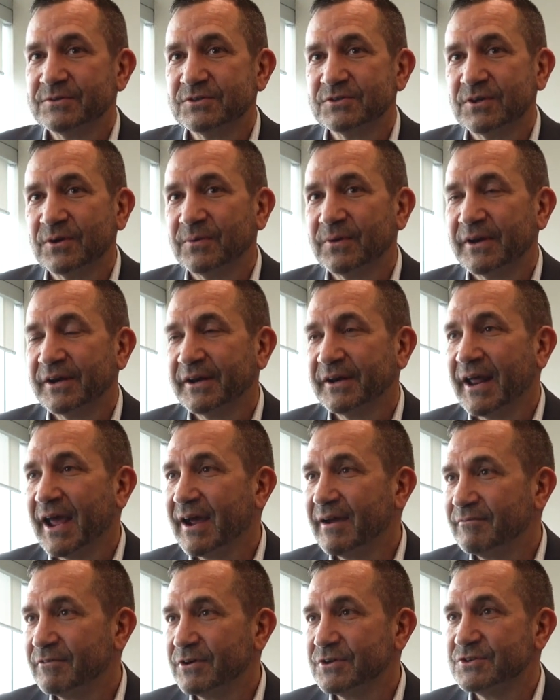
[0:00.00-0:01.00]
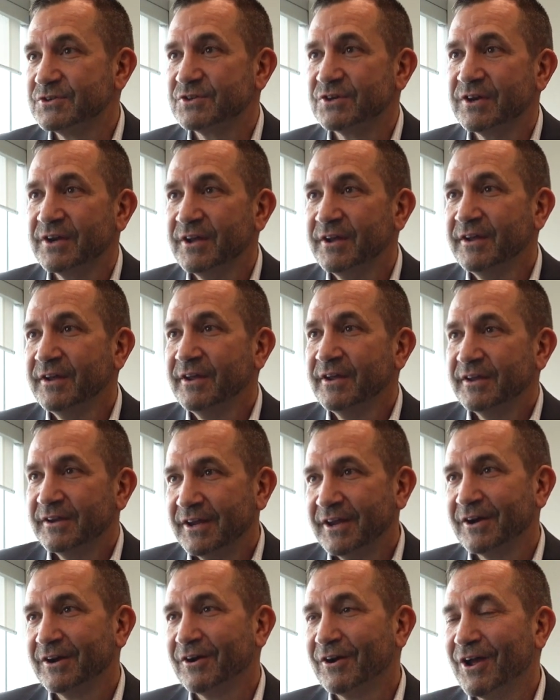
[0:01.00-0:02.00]
So in an average
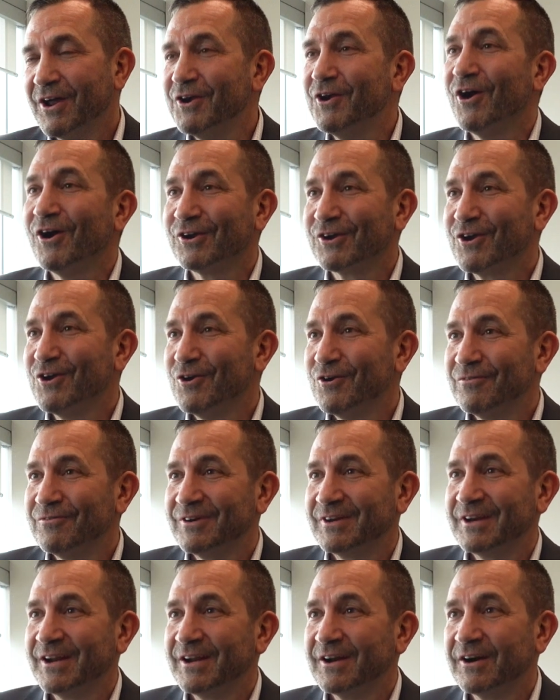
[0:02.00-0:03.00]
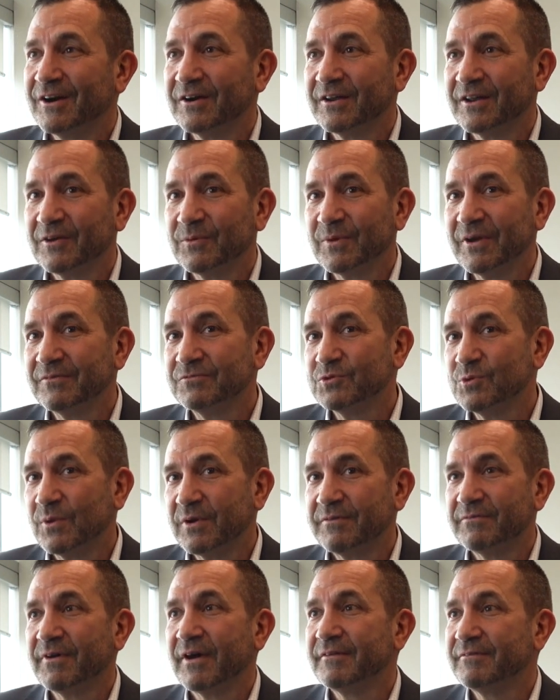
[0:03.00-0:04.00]
year, a non-COVID year, we have
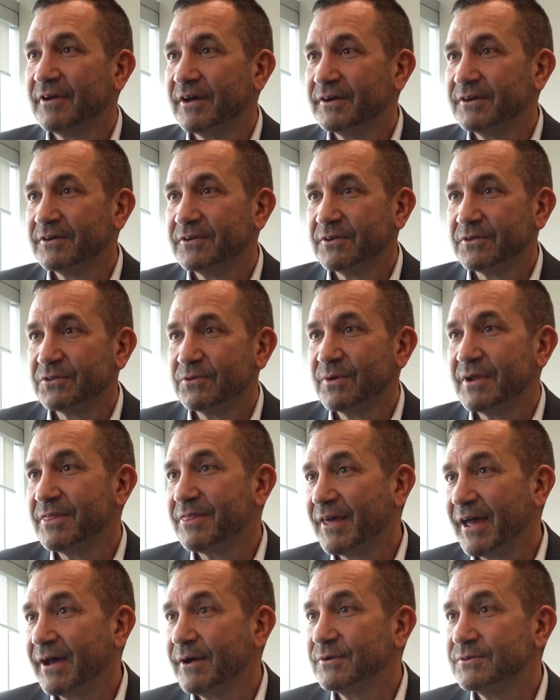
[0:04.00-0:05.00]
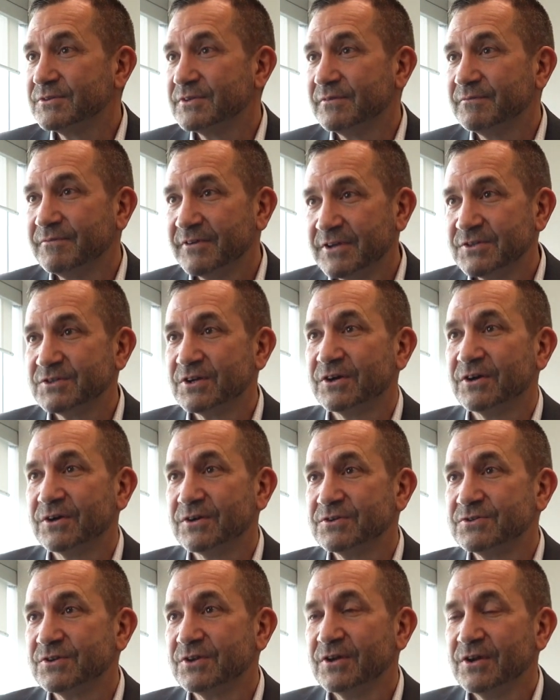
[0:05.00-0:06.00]
2,500 or 3,000
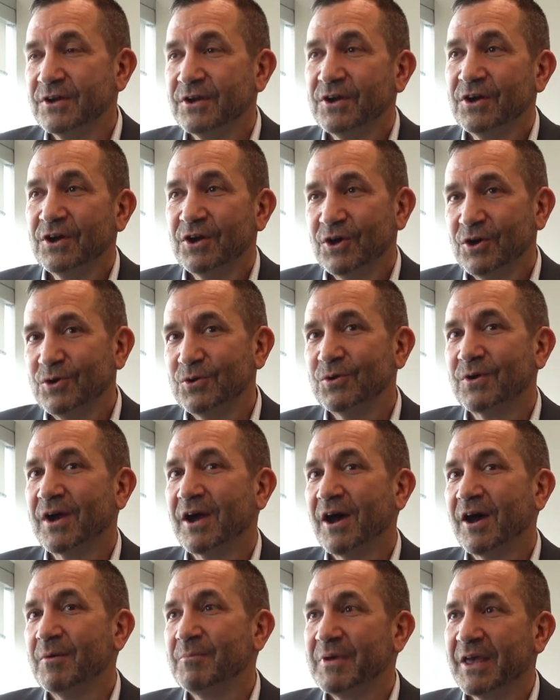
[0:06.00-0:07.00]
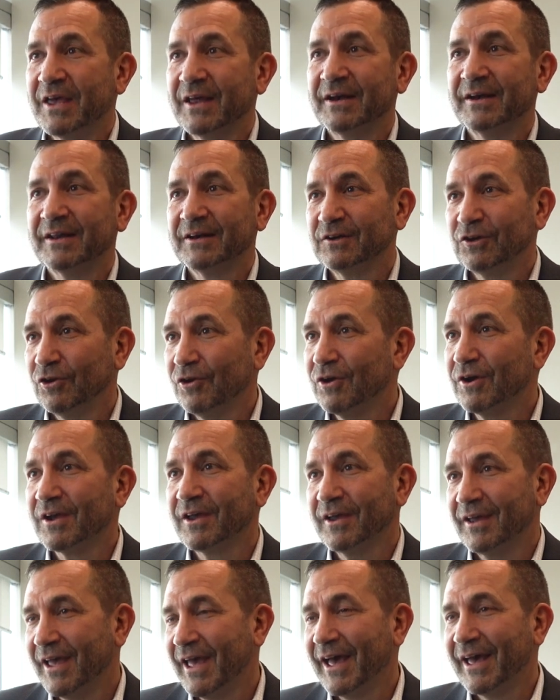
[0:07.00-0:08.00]
visitors who come in and look
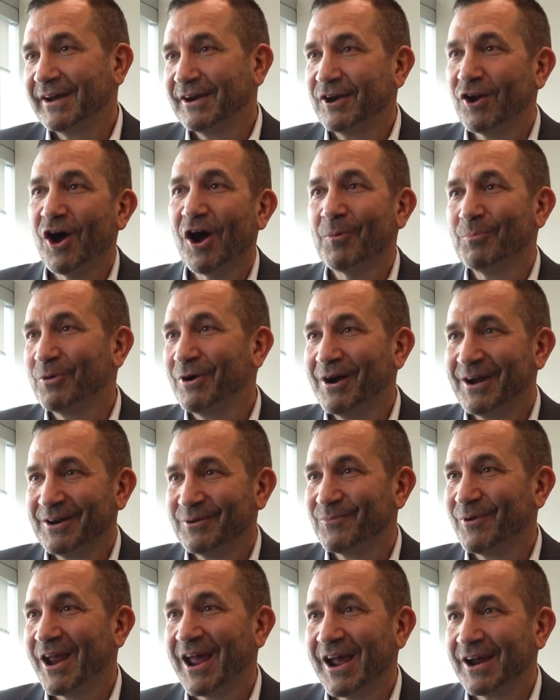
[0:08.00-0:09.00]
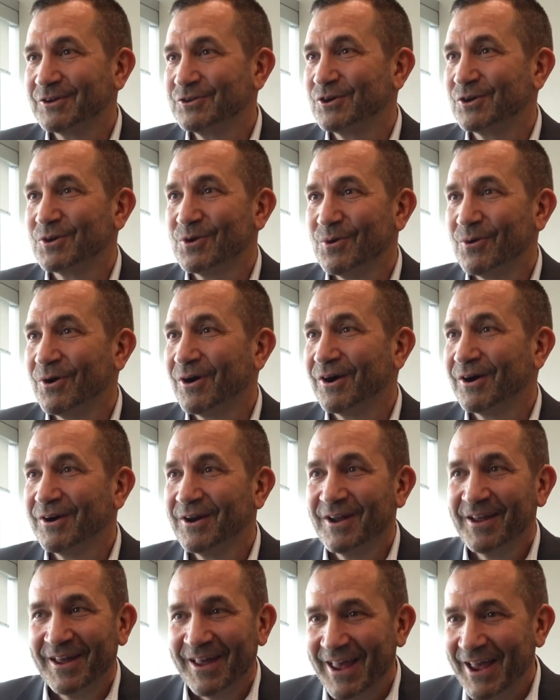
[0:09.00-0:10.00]
at an operating reactor core,
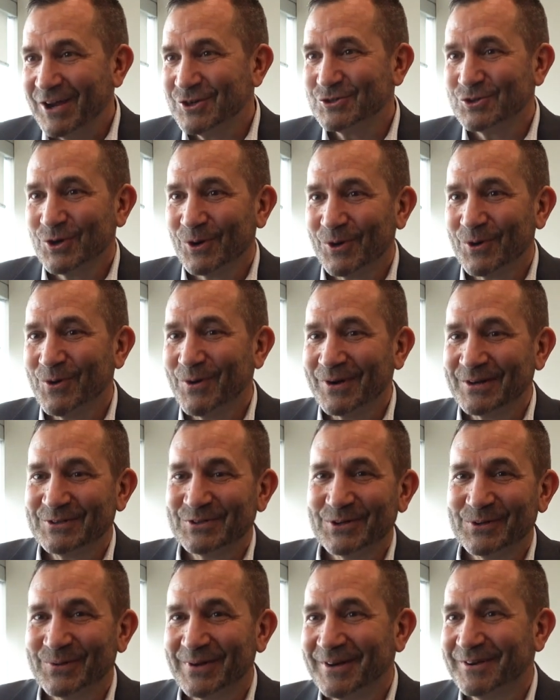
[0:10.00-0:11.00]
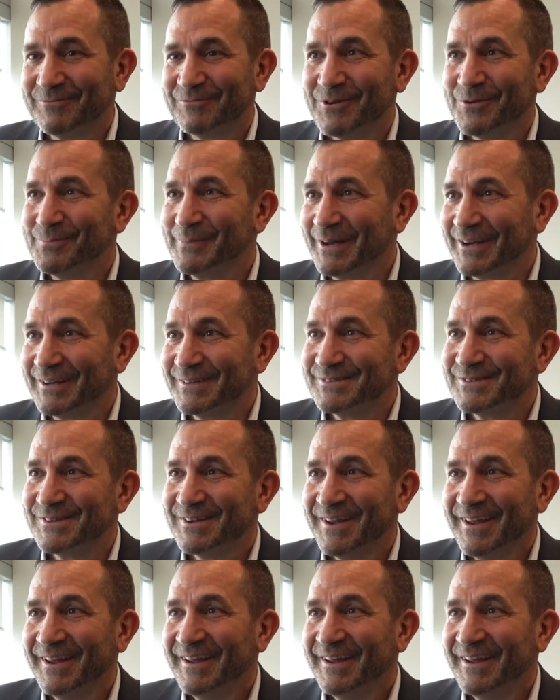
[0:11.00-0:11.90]
as you're going to in a few minutes,